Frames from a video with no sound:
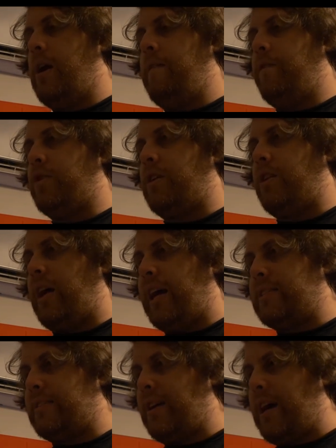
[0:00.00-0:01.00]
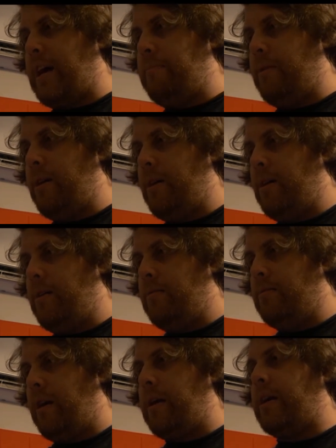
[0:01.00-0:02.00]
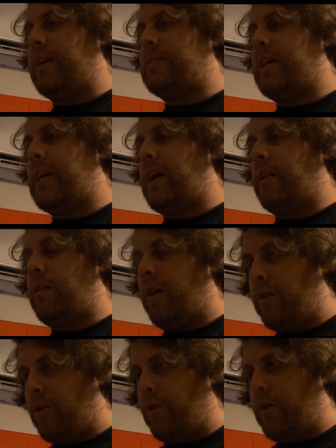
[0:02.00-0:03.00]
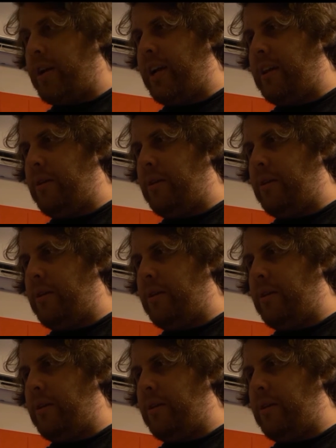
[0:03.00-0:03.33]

for the last time, I'm going to take another look at